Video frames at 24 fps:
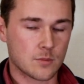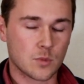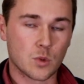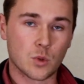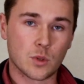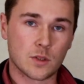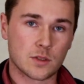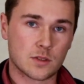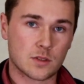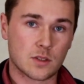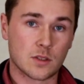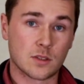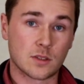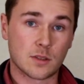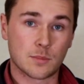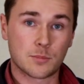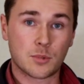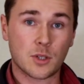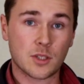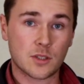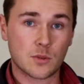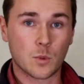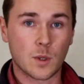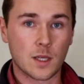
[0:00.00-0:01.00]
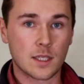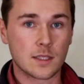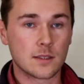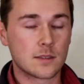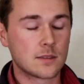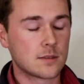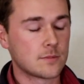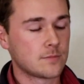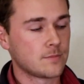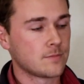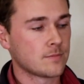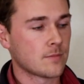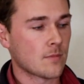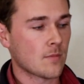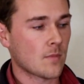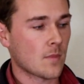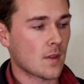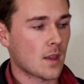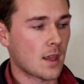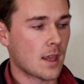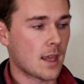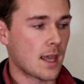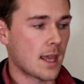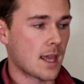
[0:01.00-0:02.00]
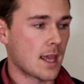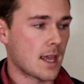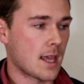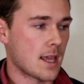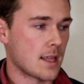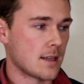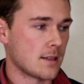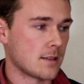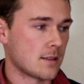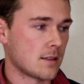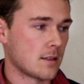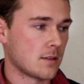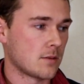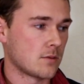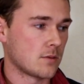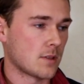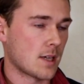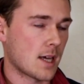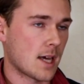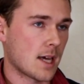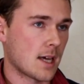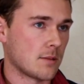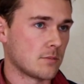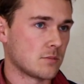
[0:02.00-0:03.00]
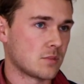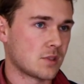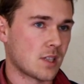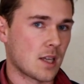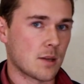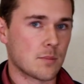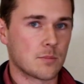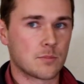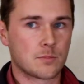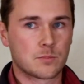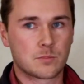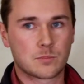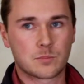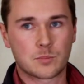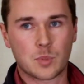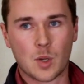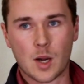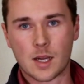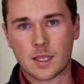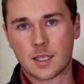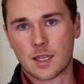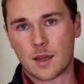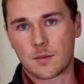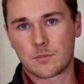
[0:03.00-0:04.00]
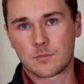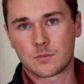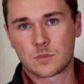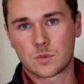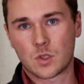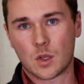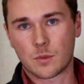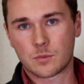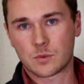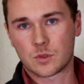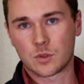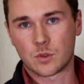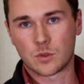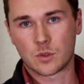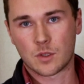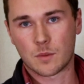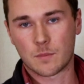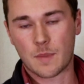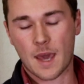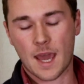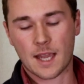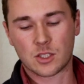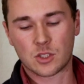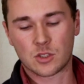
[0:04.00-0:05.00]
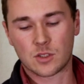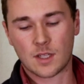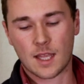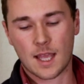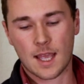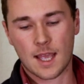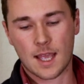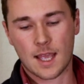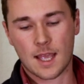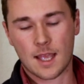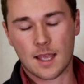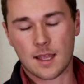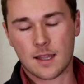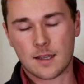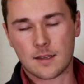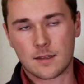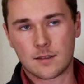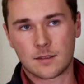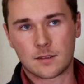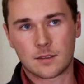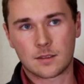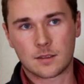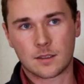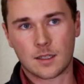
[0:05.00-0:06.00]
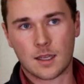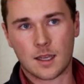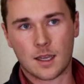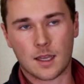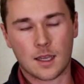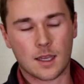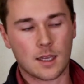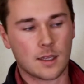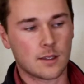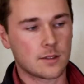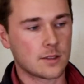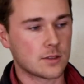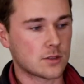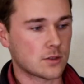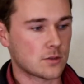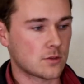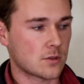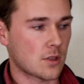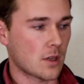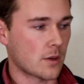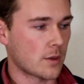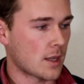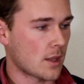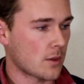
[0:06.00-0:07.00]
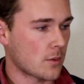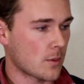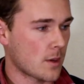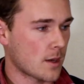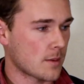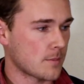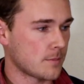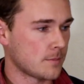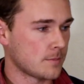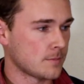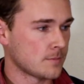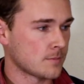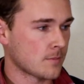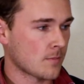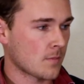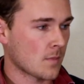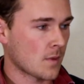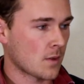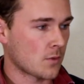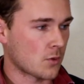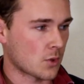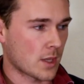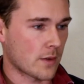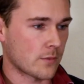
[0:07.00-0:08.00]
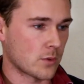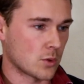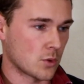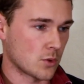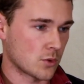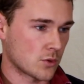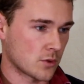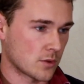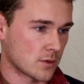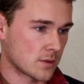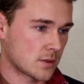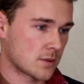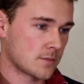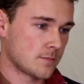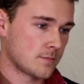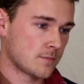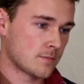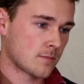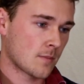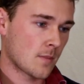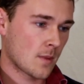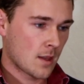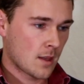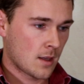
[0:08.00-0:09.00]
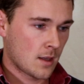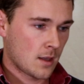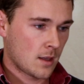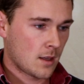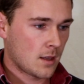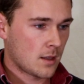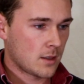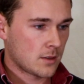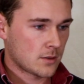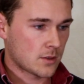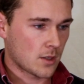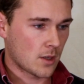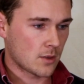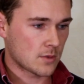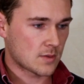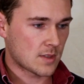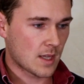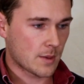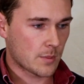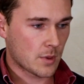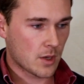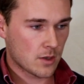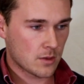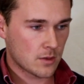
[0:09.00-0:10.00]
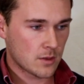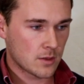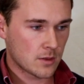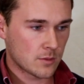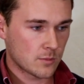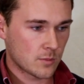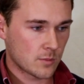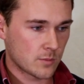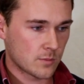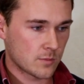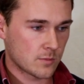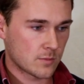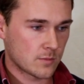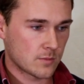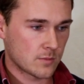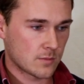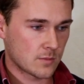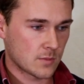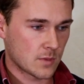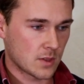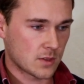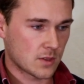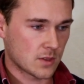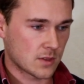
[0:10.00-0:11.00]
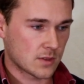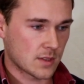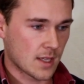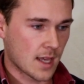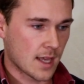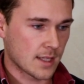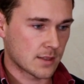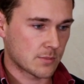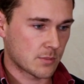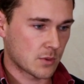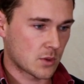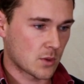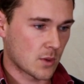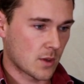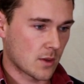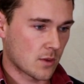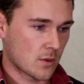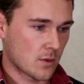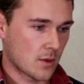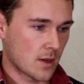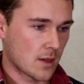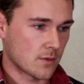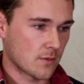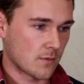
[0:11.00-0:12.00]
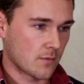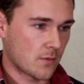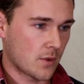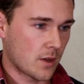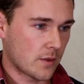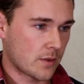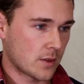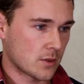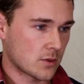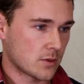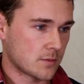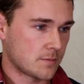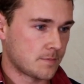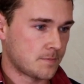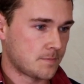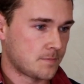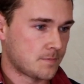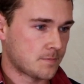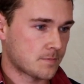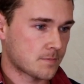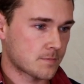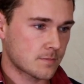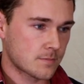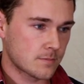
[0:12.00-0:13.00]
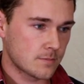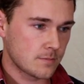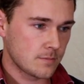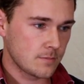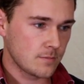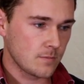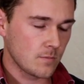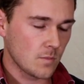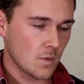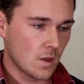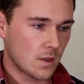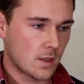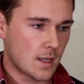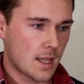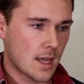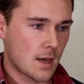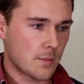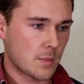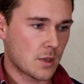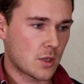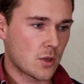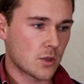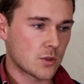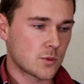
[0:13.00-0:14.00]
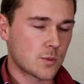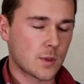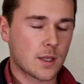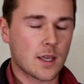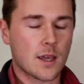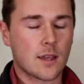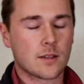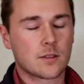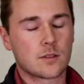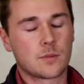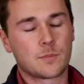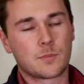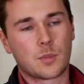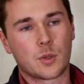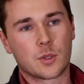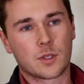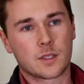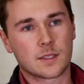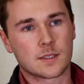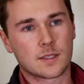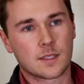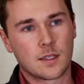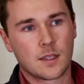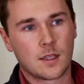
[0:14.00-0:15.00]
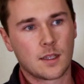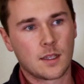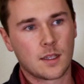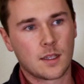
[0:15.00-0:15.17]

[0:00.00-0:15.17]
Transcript: or is to suppress weeds and so break up topsoil compaction and let's go another one, recover nutrients. So Dubbo, let's just say it's between 300 and 500. Now, because we're going to put it,